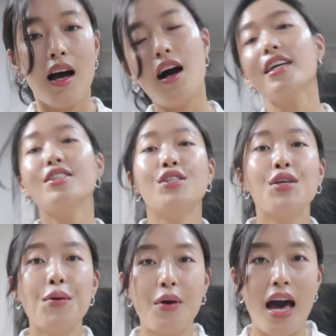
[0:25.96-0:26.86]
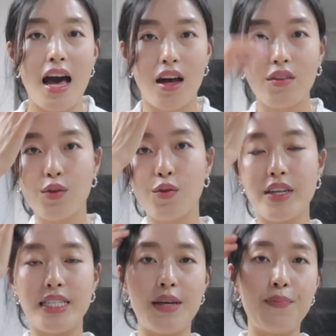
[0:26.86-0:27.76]
I too have
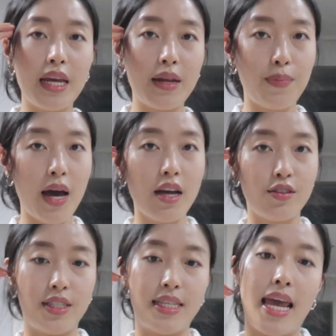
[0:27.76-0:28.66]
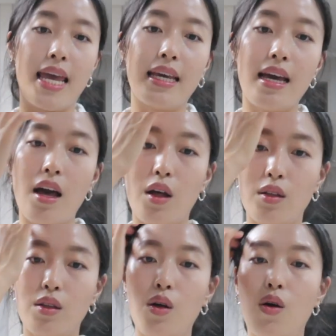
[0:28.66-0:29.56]
already been purchasing
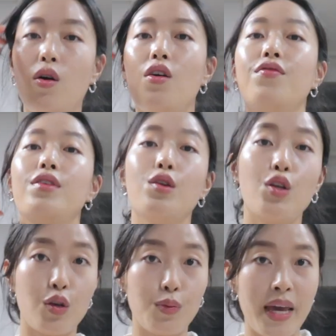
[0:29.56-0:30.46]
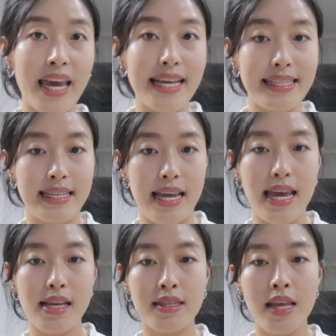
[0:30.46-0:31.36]
a lot of the new
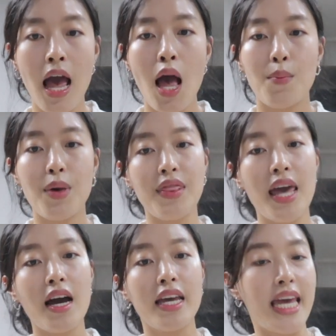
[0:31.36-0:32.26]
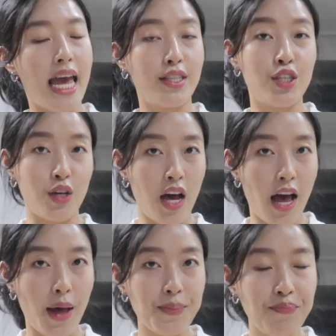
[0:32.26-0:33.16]
pieces, but they are yet to
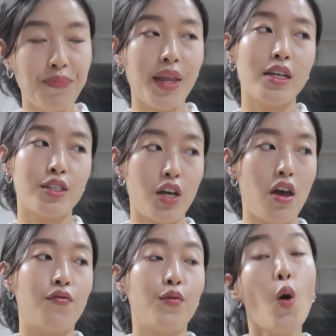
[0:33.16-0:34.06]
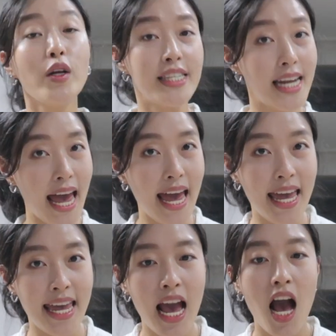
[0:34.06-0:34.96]
come. So for
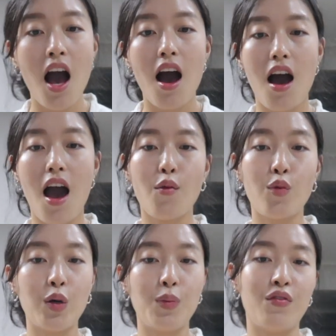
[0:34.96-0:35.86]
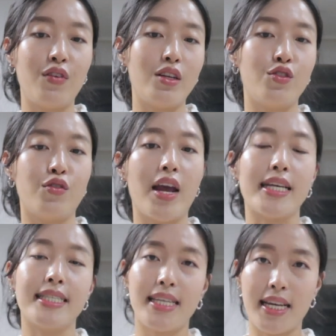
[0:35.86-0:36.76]
today, I will be
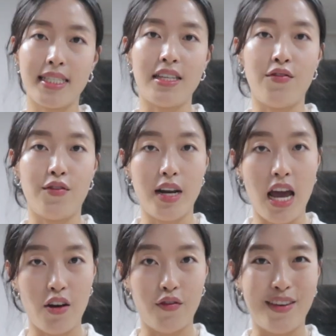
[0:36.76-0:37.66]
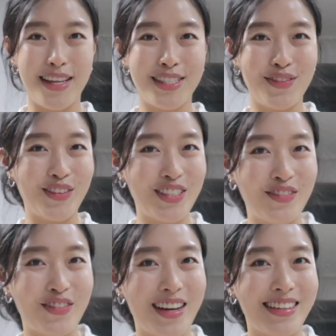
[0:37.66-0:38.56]
featuring six different outfits for
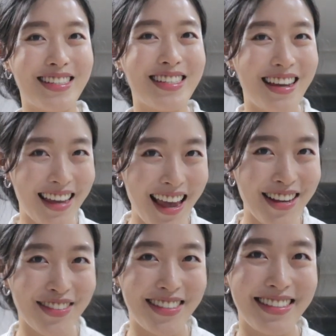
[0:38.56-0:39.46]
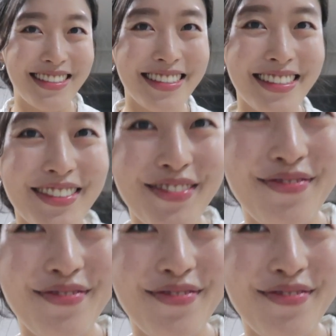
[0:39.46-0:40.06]
different occasions.